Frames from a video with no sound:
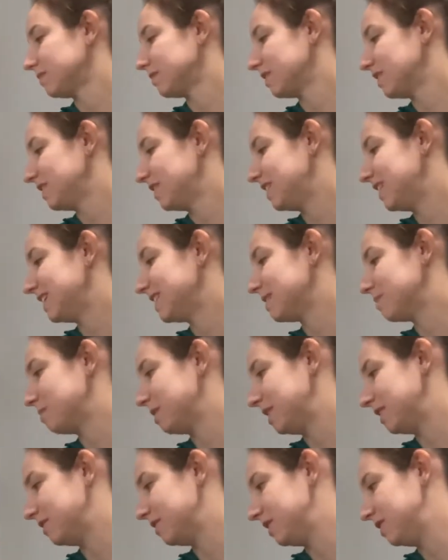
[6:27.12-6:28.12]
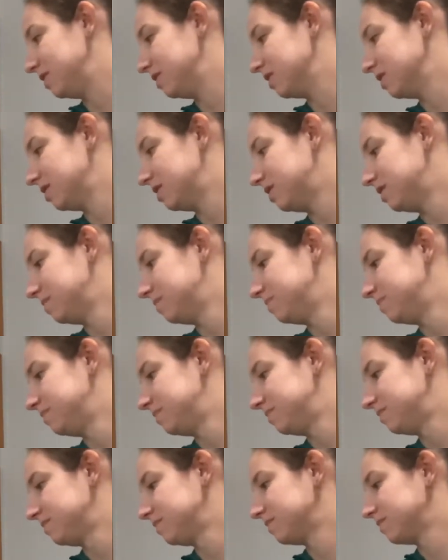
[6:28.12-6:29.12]
That's my good girl.
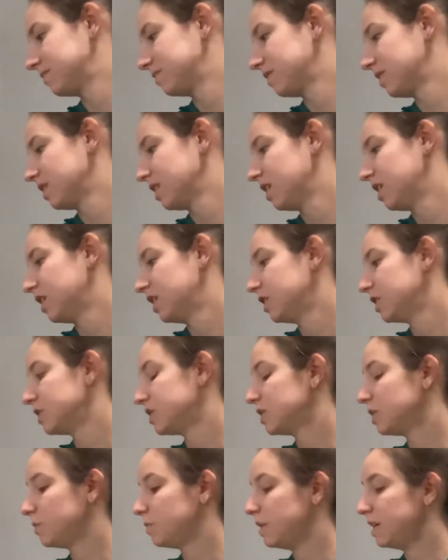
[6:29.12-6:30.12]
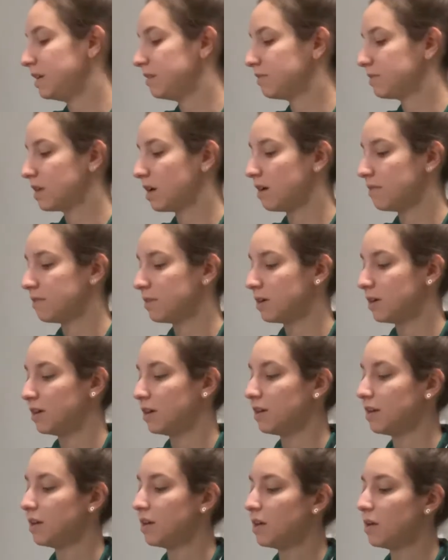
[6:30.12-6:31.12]
So we have
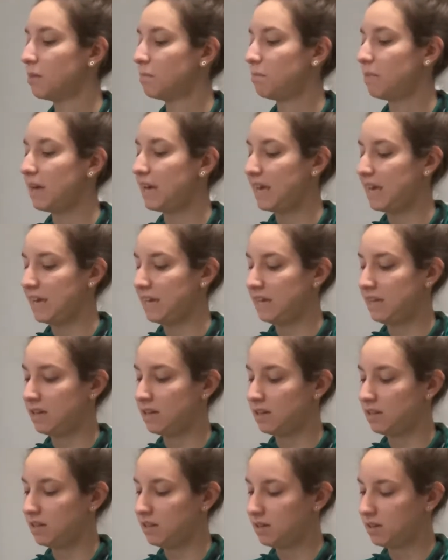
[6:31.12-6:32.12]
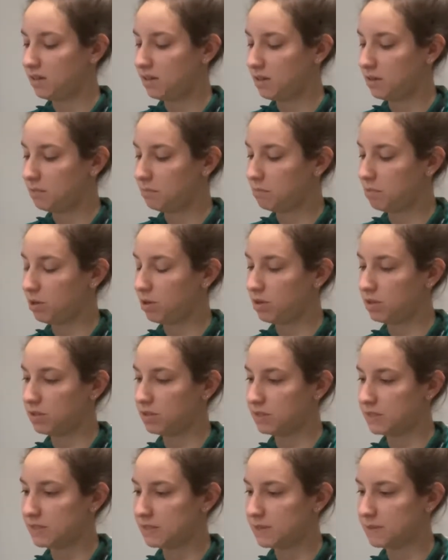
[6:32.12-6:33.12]
covered pain,
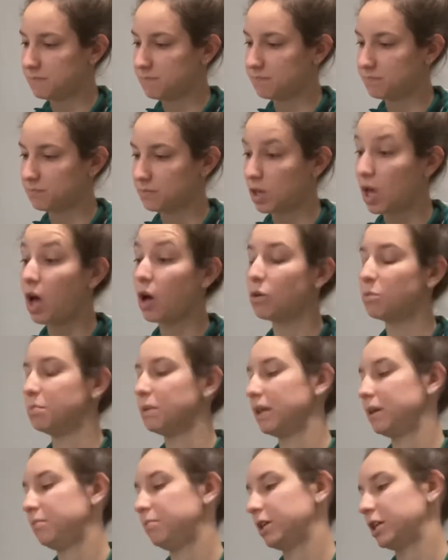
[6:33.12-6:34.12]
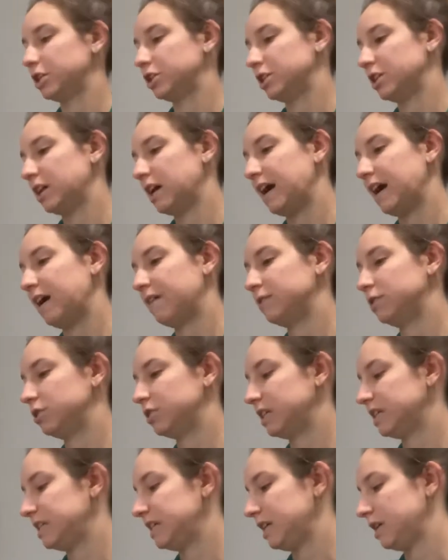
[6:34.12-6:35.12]
pulse, oh, blood pressure. I haven't
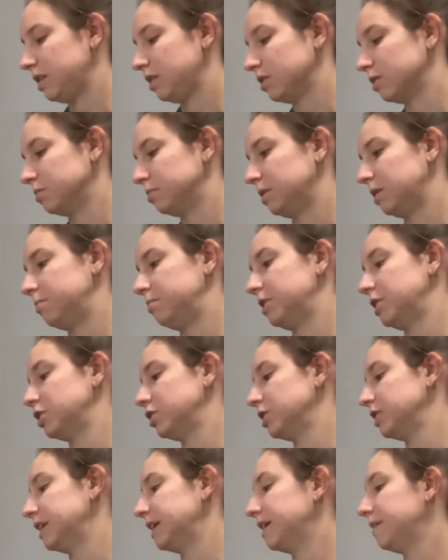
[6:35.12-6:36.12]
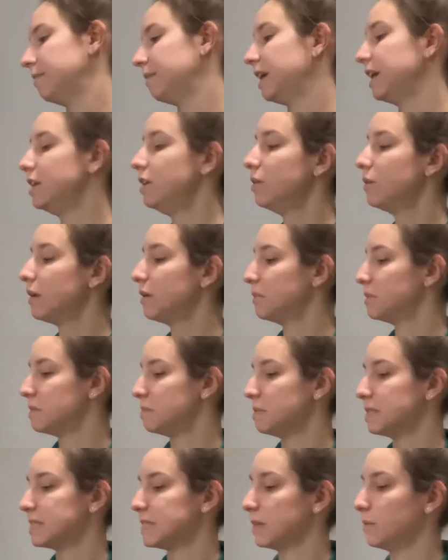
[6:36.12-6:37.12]
tried taking her blood pressure yet. I knew I was
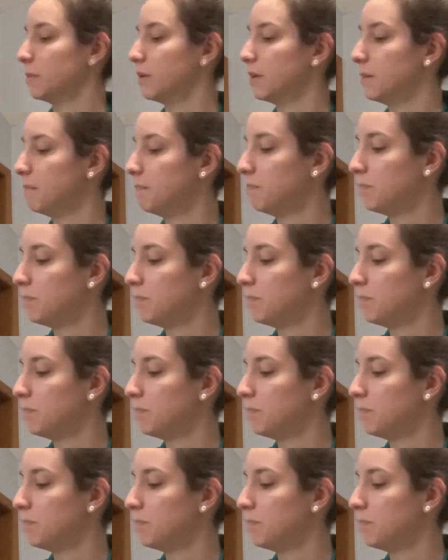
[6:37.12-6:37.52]
missing one.